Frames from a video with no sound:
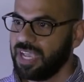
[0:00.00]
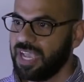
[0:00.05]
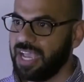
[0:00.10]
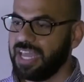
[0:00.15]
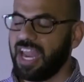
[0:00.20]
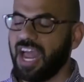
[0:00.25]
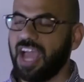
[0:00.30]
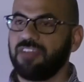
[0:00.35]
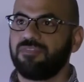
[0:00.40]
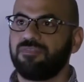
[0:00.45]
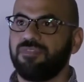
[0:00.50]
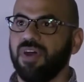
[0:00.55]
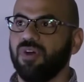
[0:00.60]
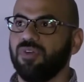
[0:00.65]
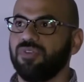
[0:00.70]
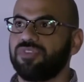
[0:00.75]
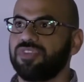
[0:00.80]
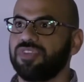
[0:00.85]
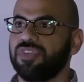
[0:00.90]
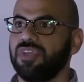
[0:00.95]
And I
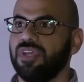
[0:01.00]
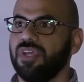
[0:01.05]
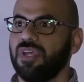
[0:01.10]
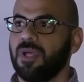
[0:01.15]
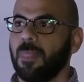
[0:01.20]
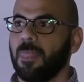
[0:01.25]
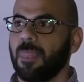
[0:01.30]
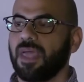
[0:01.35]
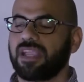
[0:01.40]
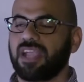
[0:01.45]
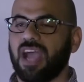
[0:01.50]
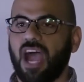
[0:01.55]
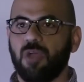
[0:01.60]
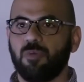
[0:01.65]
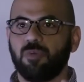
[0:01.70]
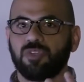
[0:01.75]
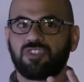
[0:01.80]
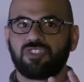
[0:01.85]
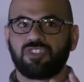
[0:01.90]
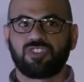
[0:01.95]
felt like I
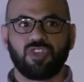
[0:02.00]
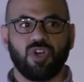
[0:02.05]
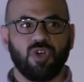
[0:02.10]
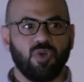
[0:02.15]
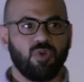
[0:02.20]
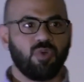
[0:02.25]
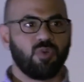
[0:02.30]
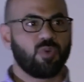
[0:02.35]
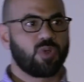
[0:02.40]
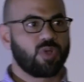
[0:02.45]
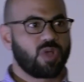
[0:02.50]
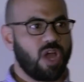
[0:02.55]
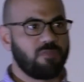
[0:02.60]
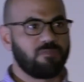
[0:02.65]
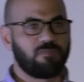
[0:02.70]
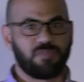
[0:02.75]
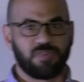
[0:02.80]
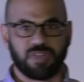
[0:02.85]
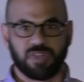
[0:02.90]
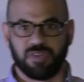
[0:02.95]
was so
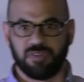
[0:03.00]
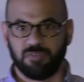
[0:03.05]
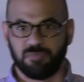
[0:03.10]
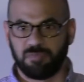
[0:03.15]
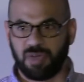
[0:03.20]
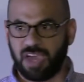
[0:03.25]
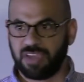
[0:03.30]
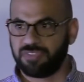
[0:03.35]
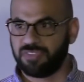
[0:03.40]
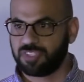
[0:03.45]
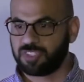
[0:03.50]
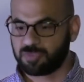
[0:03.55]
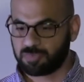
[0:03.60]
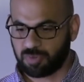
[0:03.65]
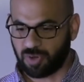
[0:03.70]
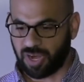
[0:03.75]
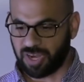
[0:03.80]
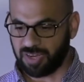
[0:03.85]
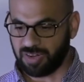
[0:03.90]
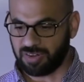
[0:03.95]
comforted by this
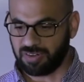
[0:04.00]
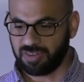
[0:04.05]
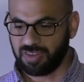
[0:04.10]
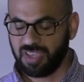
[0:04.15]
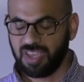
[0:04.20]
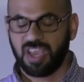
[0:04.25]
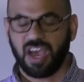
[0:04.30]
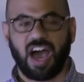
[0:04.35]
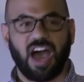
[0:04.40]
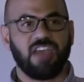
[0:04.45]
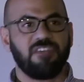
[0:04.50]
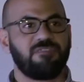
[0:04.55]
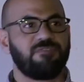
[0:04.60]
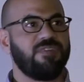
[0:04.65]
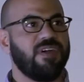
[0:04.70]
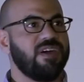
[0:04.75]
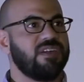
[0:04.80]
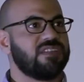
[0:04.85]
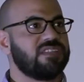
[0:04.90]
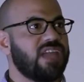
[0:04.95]
prayer. I
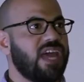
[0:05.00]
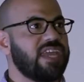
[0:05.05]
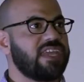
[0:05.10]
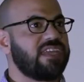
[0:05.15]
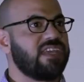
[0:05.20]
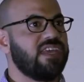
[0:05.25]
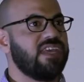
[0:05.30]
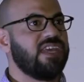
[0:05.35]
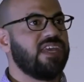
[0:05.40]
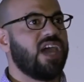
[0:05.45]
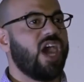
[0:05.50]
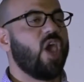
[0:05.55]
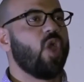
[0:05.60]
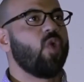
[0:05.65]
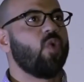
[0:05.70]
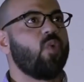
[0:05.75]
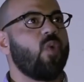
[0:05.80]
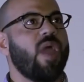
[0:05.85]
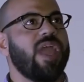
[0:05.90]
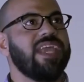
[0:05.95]
felt like a
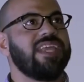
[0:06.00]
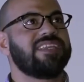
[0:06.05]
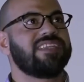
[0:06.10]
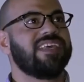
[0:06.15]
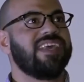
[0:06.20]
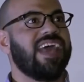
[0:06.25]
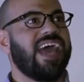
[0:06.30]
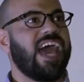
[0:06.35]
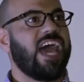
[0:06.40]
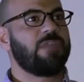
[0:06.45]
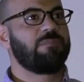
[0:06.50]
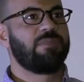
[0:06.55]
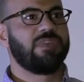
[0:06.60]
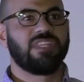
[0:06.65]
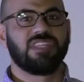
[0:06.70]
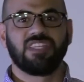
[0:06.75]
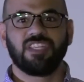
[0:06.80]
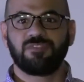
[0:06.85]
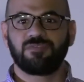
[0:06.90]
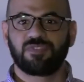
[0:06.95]
weight had
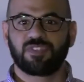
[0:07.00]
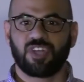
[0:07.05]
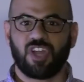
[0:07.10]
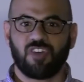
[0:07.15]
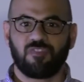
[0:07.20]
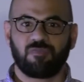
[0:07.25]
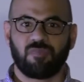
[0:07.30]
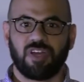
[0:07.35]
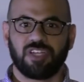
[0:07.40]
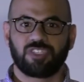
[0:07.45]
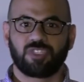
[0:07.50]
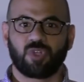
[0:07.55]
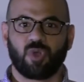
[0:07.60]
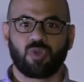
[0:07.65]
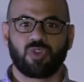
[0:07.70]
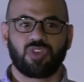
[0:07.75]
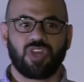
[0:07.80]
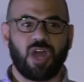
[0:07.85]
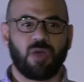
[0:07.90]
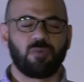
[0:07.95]
been lifted off my
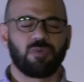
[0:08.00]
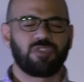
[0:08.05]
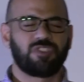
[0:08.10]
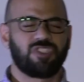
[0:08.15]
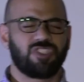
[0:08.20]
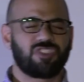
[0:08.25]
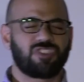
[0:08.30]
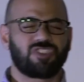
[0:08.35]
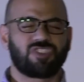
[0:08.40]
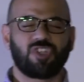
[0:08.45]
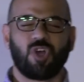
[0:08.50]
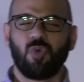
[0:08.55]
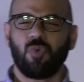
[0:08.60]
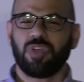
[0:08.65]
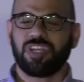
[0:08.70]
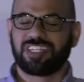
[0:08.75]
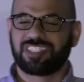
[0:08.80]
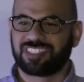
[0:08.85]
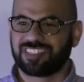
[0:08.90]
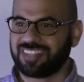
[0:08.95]
shoulder, that I was just so
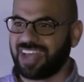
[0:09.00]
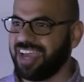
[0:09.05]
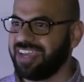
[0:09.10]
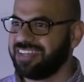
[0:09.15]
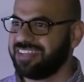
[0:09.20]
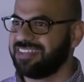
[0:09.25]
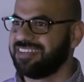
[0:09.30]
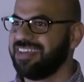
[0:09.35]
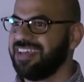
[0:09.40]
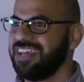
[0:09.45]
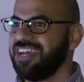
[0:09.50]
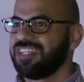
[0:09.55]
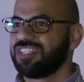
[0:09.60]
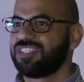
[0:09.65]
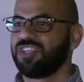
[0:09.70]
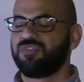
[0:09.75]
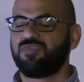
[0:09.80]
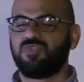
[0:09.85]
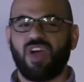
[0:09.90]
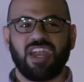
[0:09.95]
excited
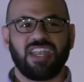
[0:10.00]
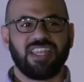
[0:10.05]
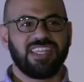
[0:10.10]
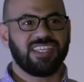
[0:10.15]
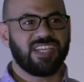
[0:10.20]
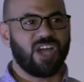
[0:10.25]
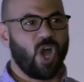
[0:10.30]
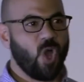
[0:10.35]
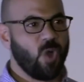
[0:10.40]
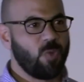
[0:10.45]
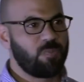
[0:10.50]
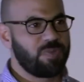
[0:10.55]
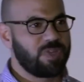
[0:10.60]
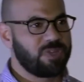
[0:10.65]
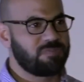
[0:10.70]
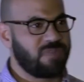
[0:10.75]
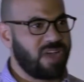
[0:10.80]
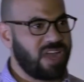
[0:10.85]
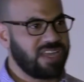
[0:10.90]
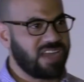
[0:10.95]
to finally
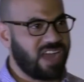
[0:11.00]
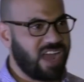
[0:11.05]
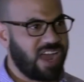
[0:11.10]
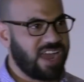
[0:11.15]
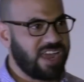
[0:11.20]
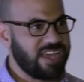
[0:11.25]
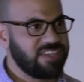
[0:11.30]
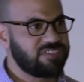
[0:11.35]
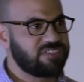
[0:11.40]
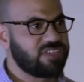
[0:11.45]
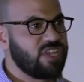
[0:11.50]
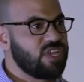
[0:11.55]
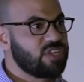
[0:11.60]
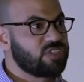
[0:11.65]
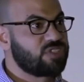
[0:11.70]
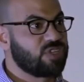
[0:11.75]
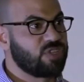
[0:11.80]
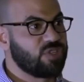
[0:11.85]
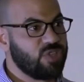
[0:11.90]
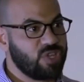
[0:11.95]
open my eyes,
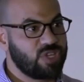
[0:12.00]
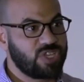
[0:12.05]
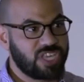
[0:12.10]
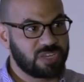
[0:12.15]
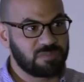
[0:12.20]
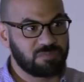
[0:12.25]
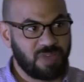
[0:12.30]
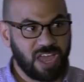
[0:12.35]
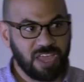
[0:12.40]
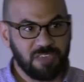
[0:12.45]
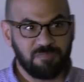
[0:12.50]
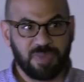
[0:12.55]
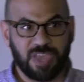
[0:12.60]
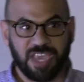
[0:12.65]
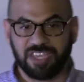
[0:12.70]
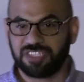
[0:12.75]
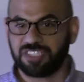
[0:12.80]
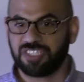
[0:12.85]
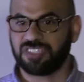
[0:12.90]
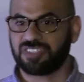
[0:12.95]
to look in my
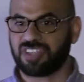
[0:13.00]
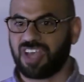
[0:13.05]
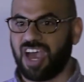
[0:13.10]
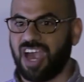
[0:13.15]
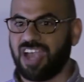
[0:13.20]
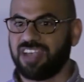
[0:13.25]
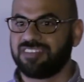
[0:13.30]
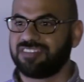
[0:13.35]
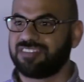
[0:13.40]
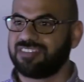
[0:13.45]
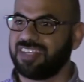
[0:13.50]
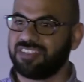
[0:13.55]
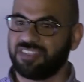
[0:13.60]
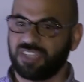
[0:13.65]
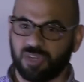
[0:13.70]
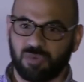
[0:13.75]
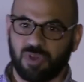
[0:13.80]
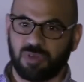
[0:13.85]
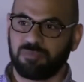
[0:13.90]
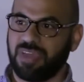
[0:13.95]
patient's eyes and say, you
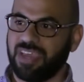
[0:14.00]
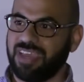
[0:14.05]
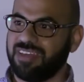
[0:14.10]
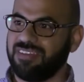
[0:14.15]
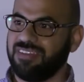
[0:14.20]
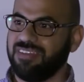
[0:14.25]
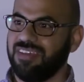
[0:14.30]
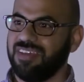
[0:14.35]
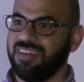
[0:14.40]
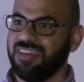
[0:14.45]
know what, man?